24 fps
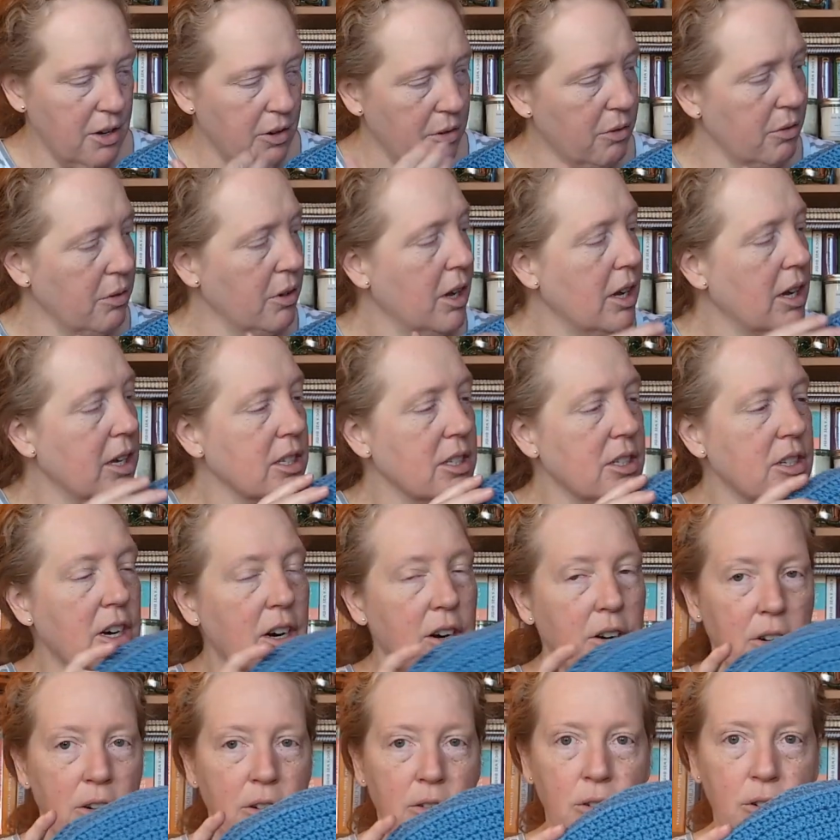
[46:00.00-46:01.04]
then you
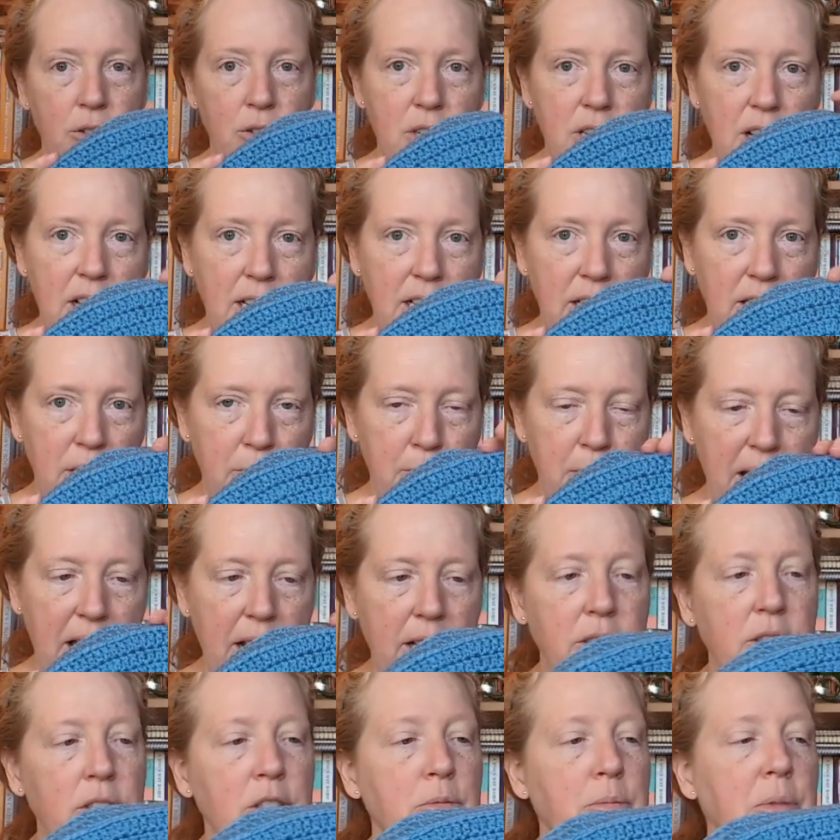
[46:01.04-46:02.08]
start crocheting in the
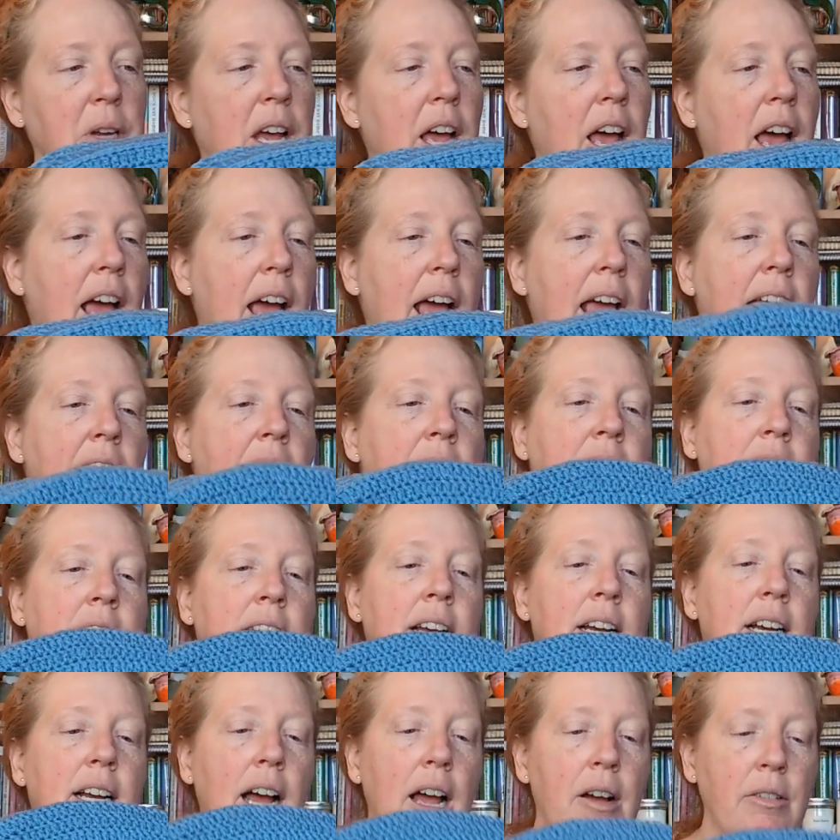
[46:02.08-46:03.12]
back loop. And
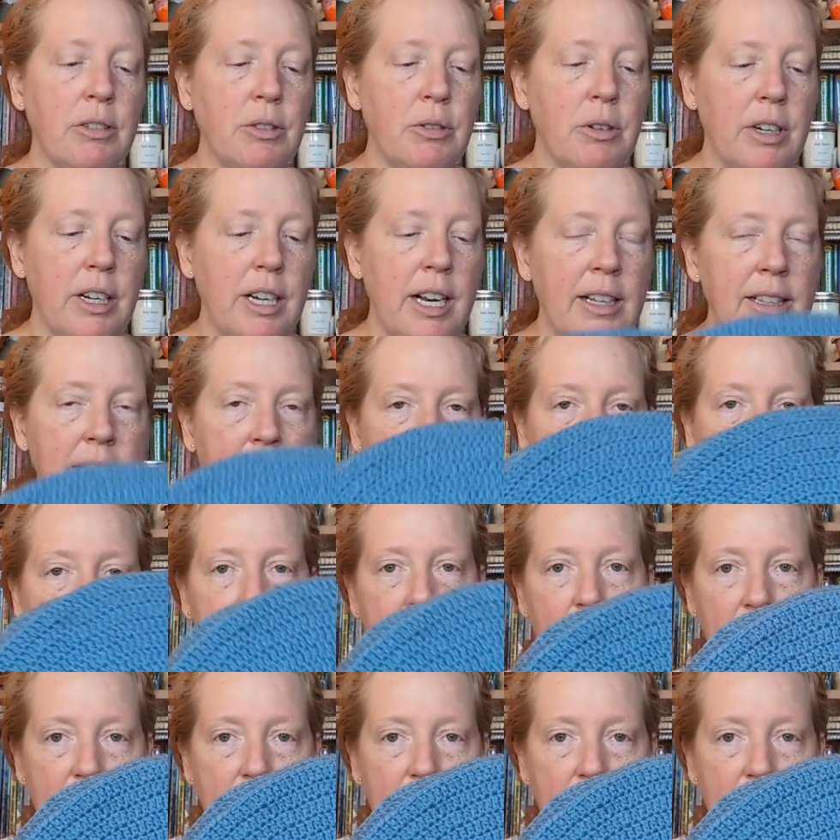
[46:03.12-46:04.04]
I was working on this